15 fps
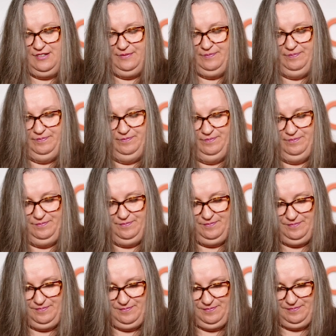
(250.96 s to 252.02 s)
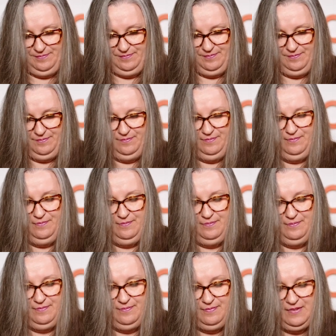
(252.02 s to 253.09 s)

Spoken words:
(no one is talking)